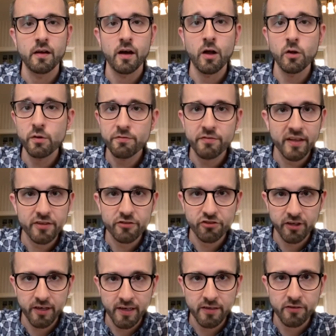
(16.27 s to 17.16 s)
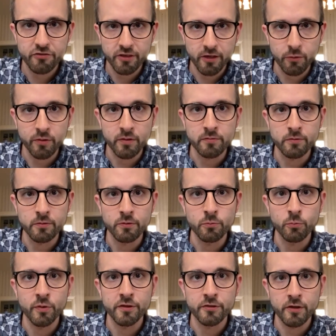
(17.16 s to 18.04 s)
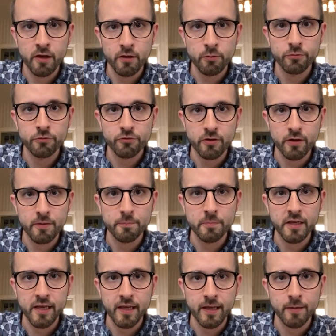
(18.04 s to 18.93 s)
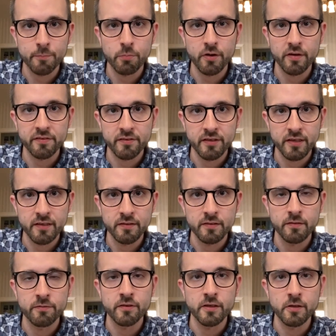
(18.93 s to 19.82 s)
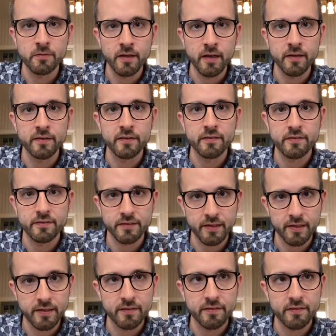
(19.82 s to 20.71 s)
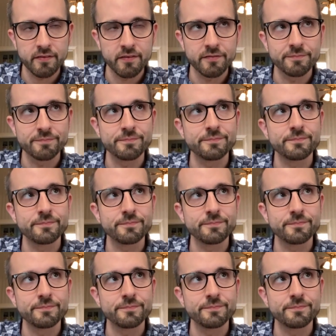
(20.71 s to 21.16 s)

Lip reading: All of that changed, however, when Donald Trump became president of the United States.